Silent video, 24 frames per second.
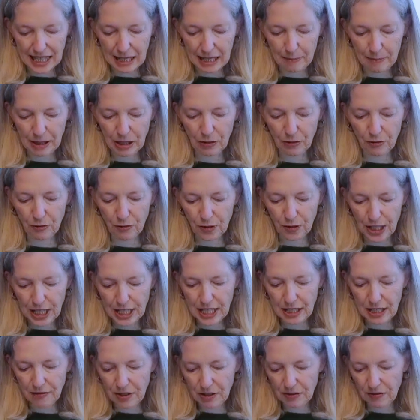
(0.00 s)
but the free
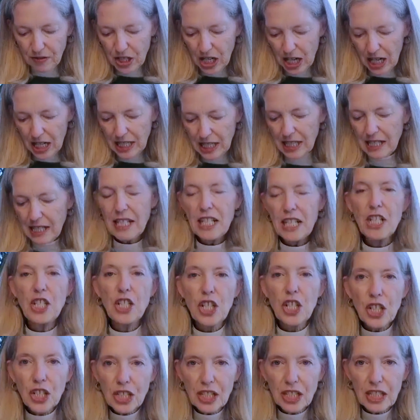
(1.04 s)
gift of God is
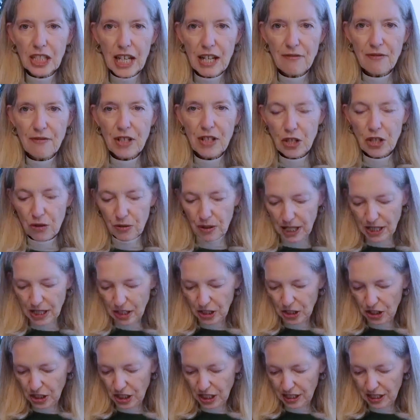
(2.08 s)
eternal life in
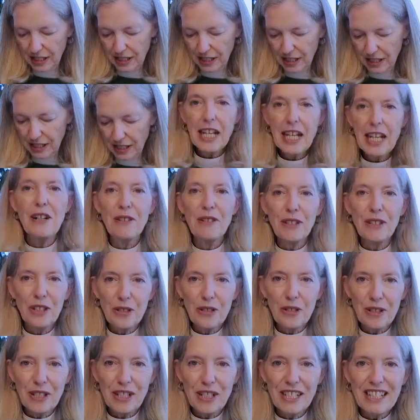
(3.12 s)
Christ Jesus our
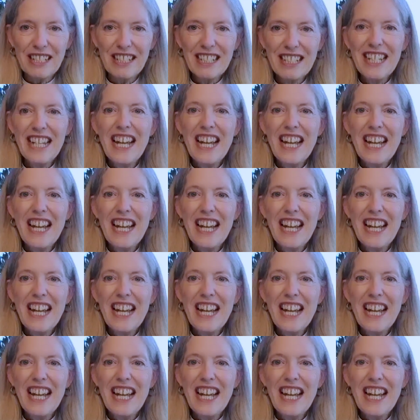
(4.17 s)
Lord.